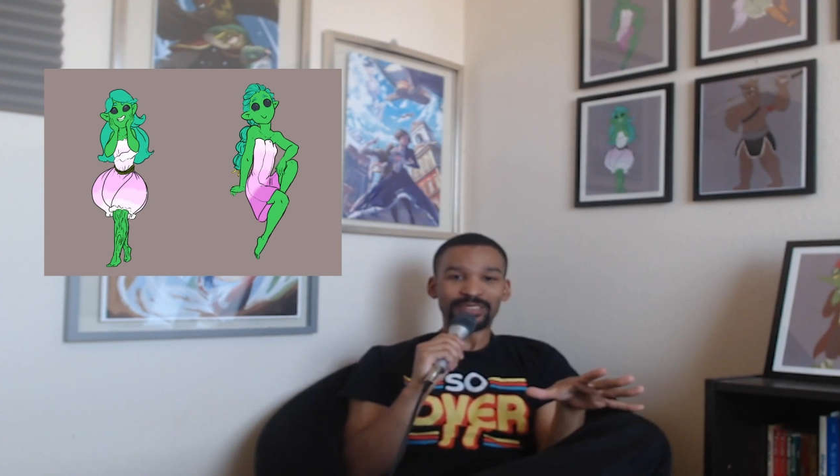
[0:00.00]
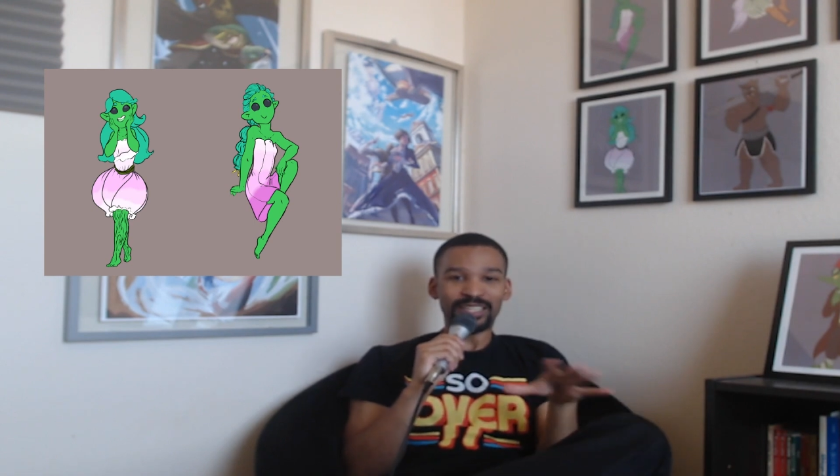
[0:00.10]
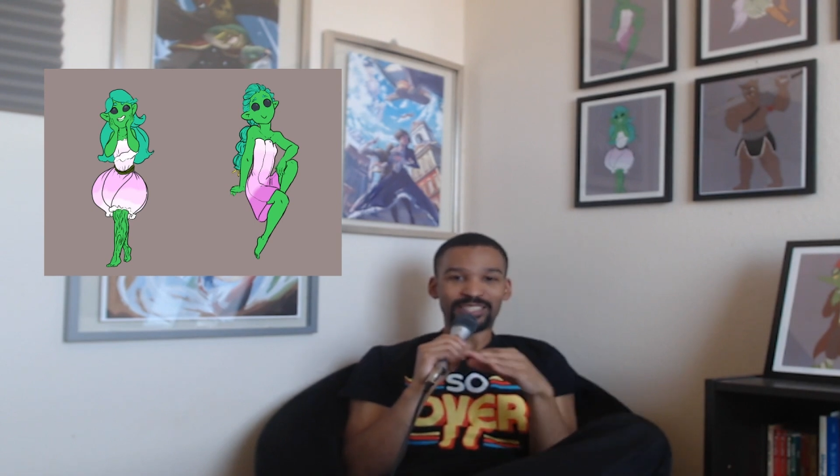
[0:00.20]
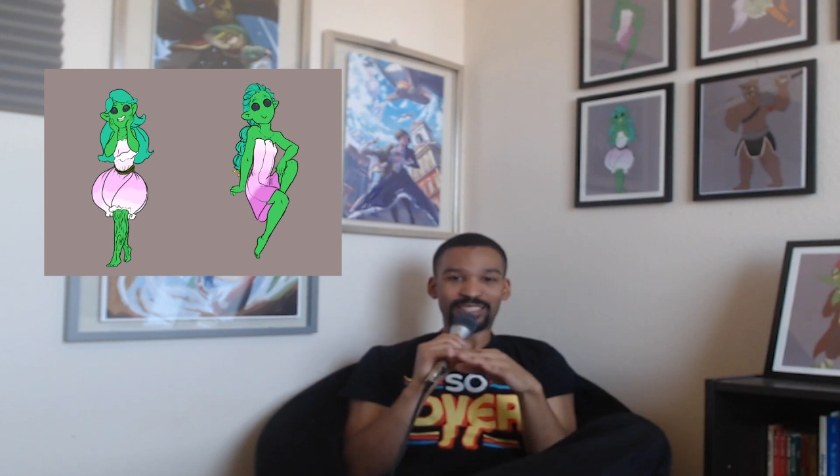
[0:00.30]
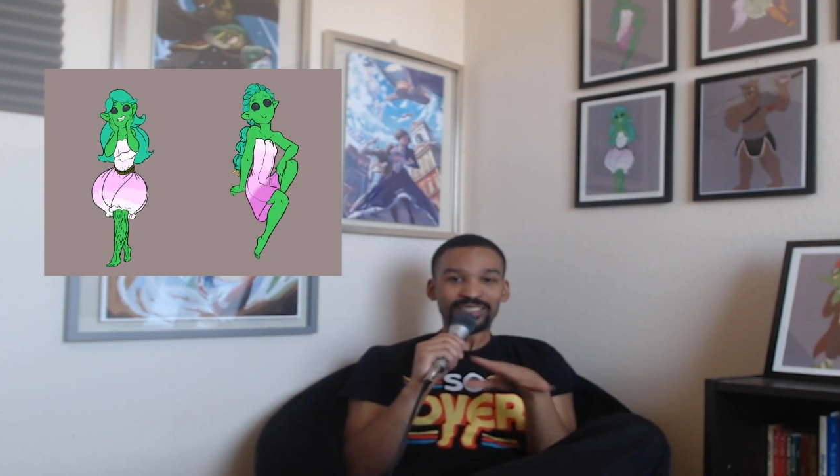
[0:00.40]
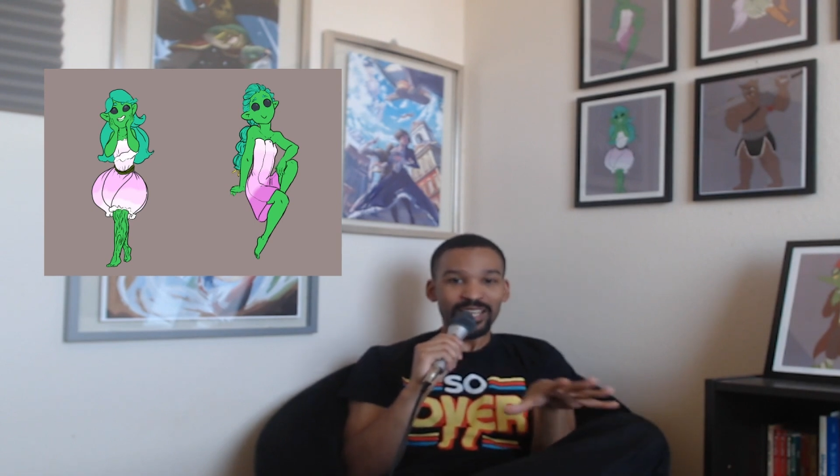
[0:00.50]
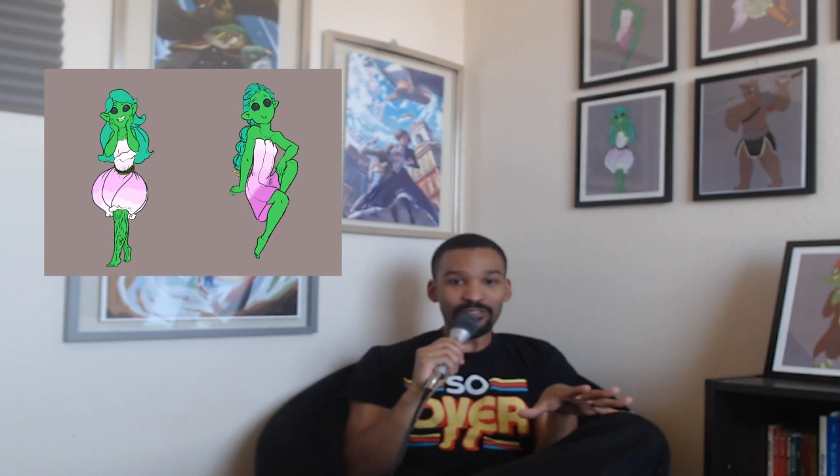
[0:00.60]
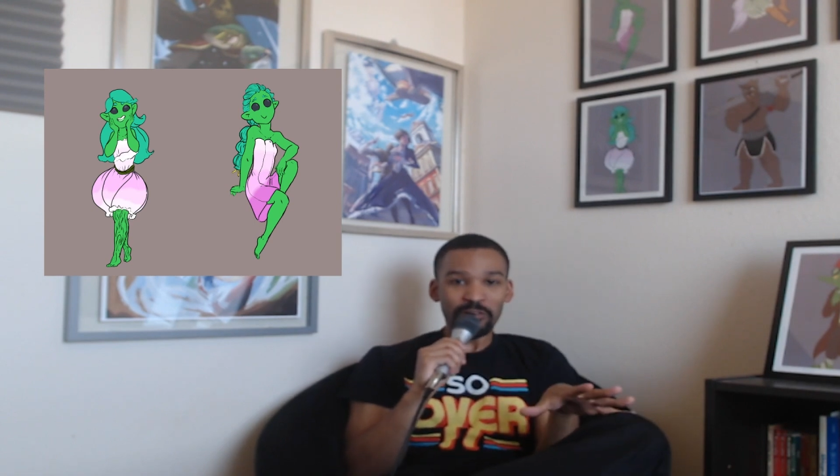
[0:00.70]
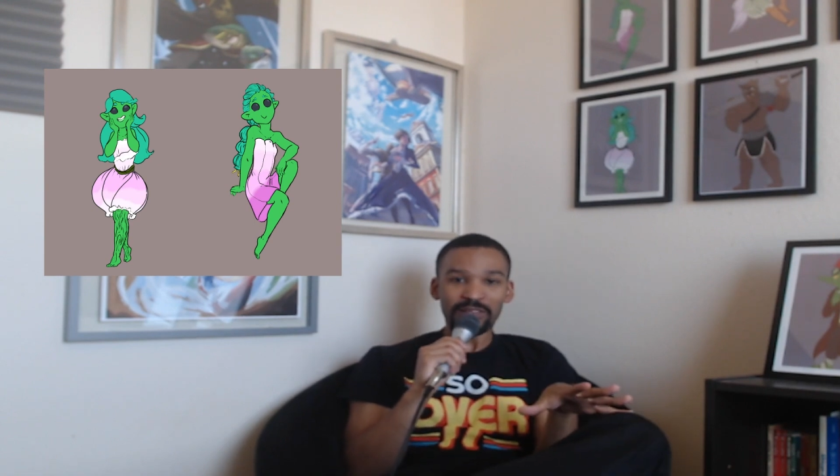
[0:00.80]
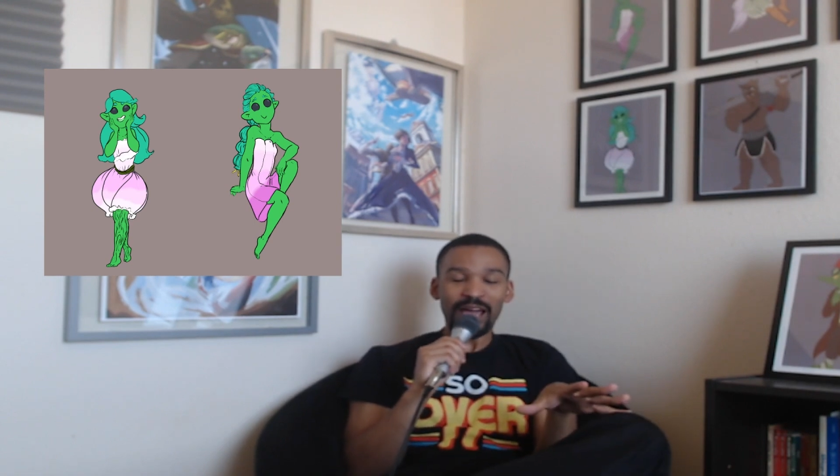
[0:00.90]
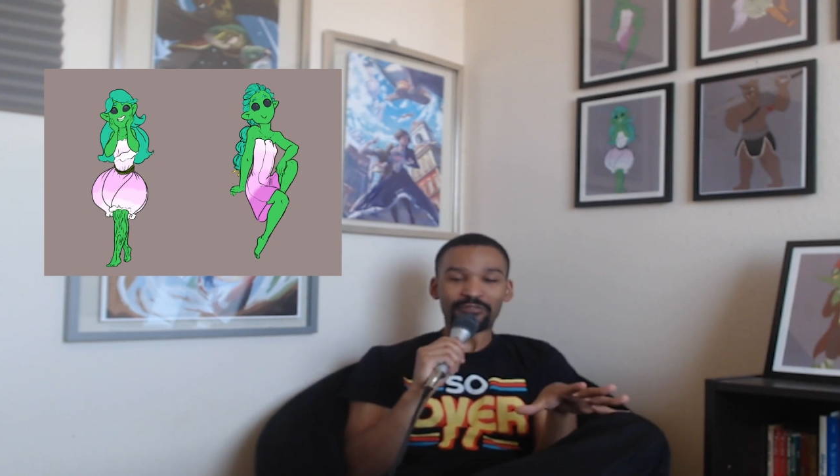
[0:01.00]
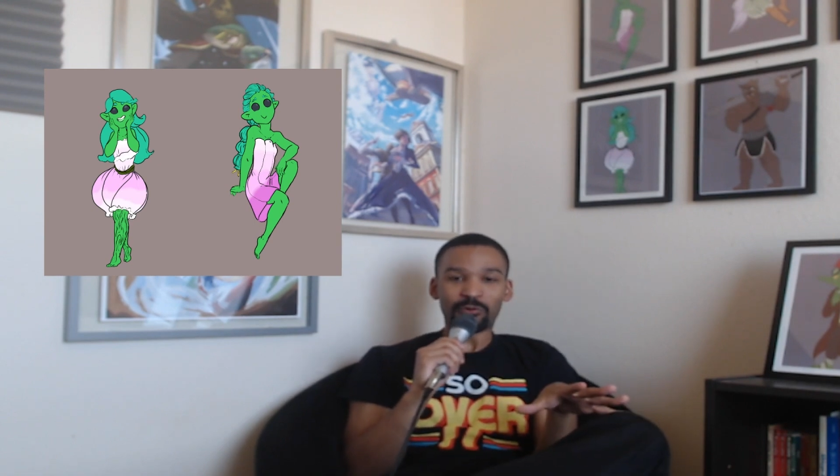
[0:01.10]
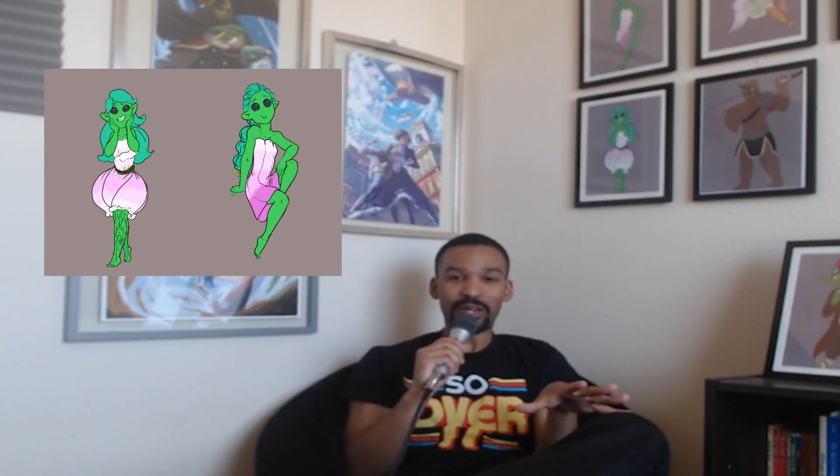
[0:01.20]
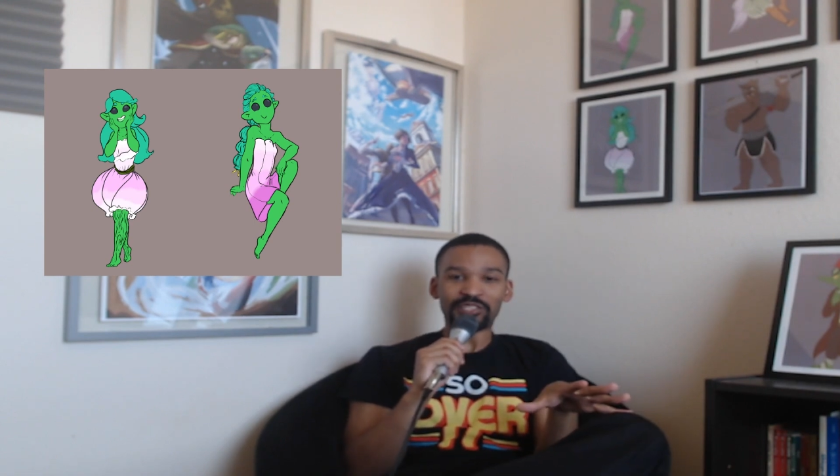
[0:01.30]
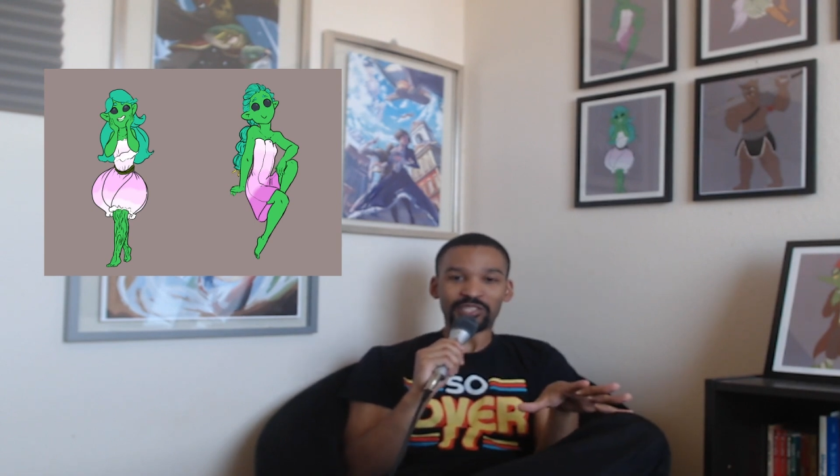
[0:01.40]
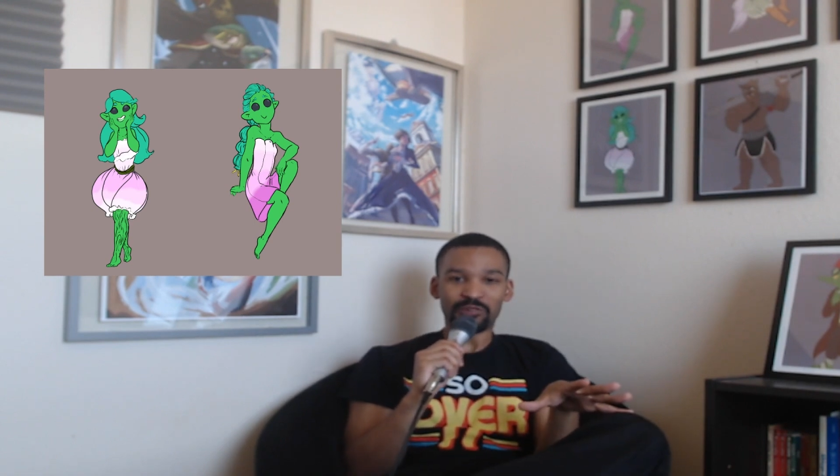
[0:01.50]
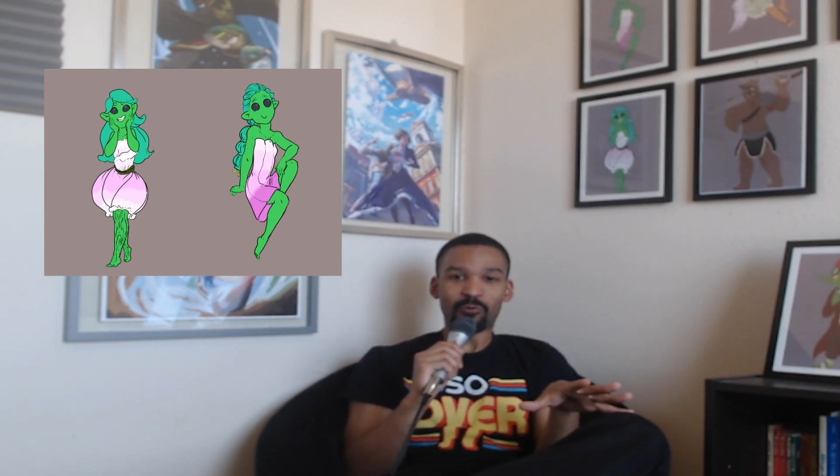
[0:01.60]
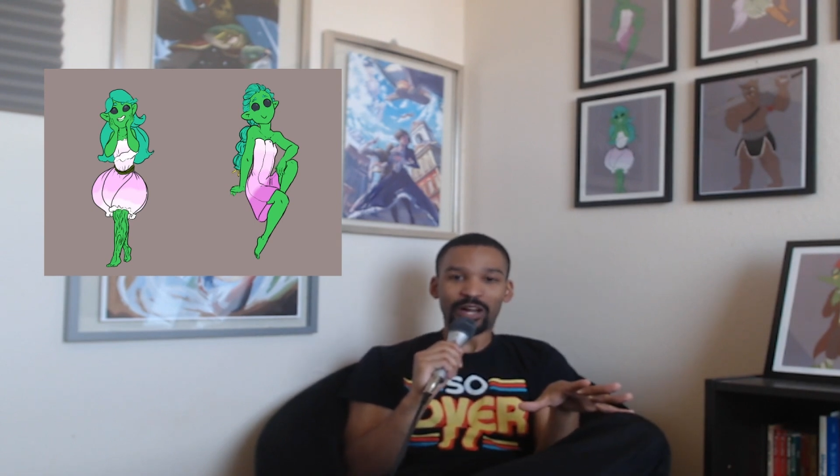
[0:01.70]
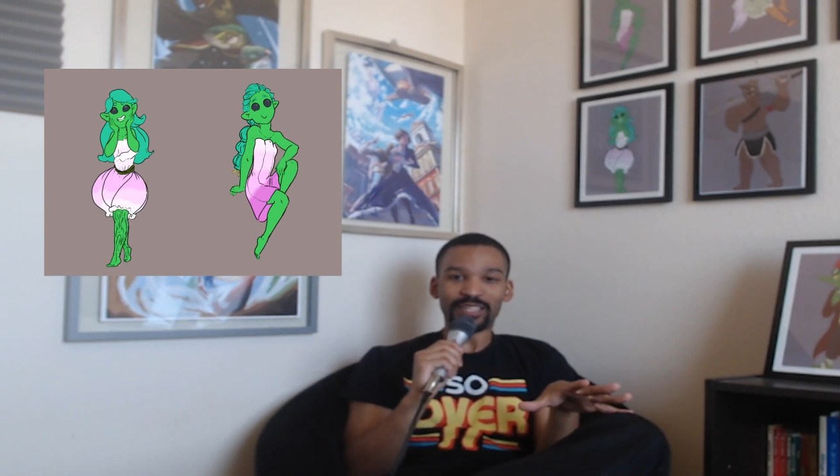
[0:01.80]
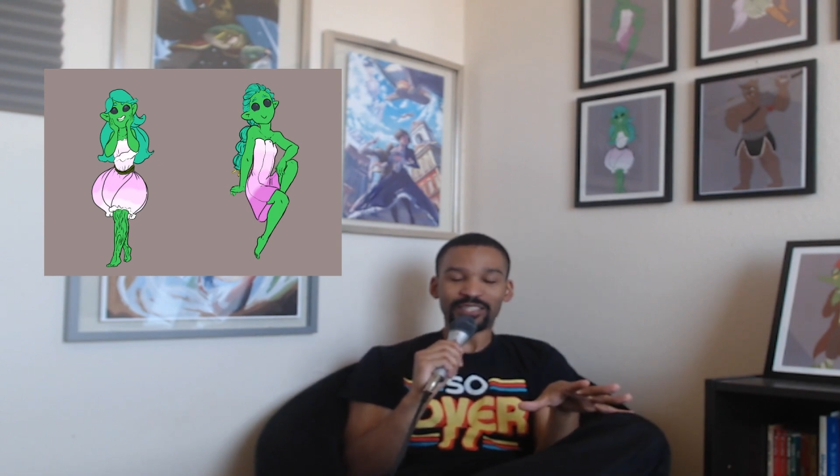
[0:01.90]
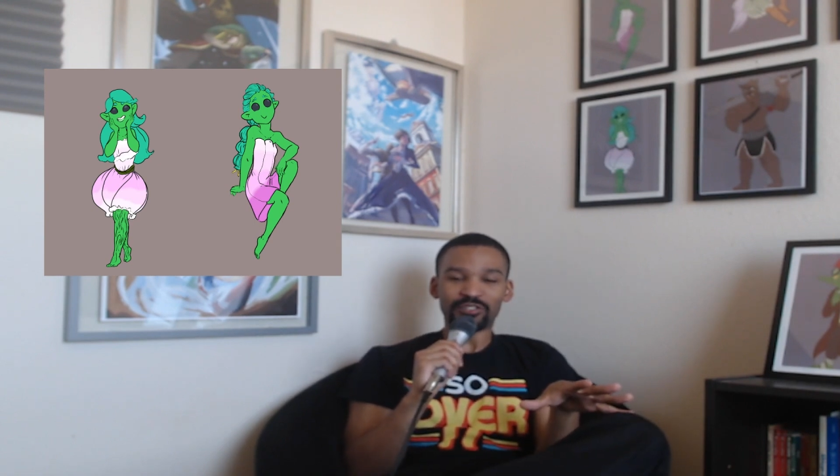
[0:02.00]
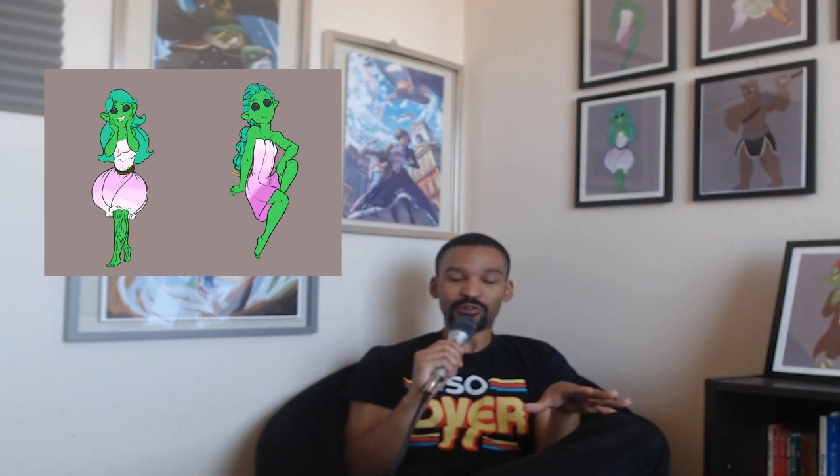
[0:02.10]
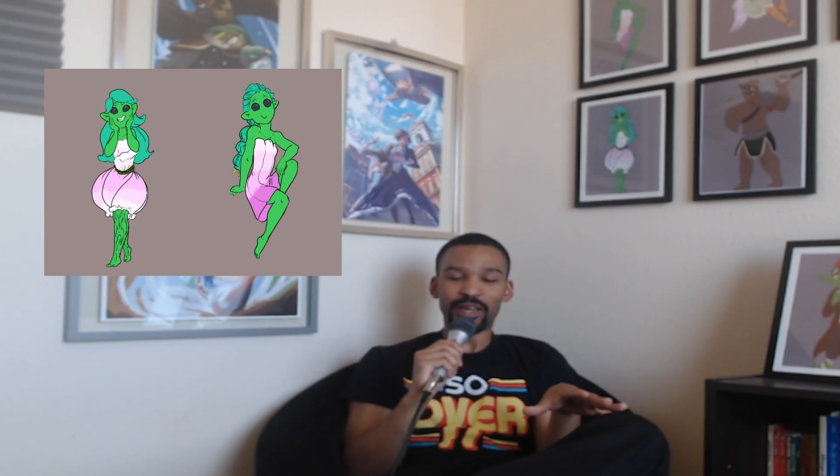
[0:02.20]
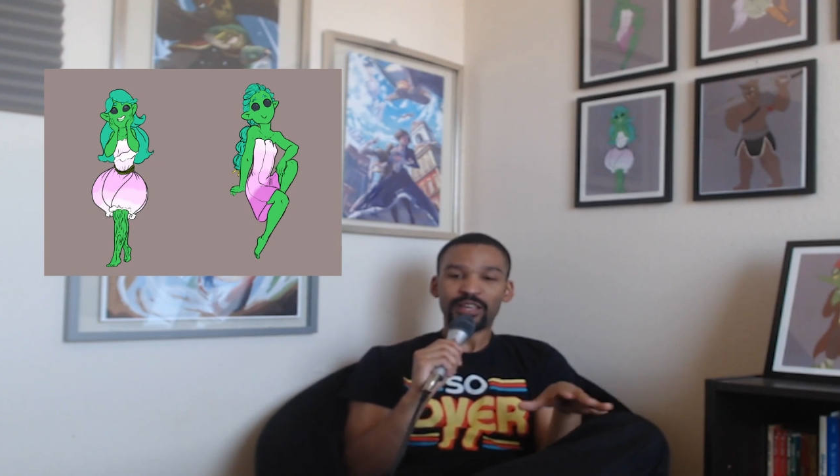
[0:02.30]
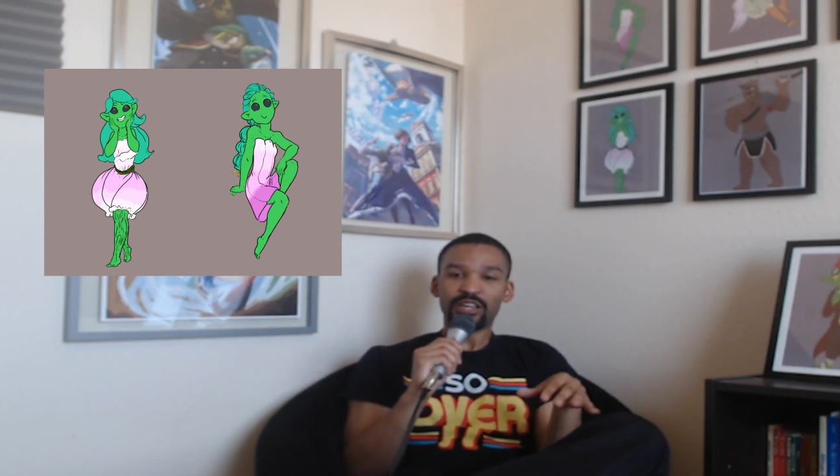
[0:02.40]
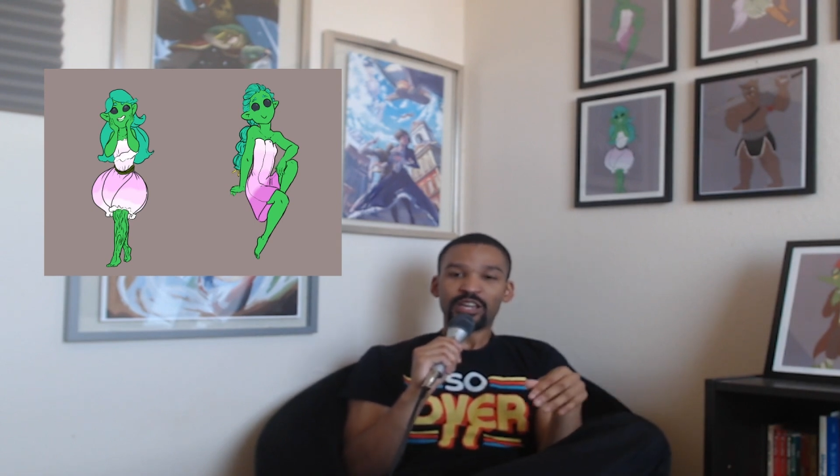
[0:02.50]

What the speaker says: and just live her life the way she wanted to do it.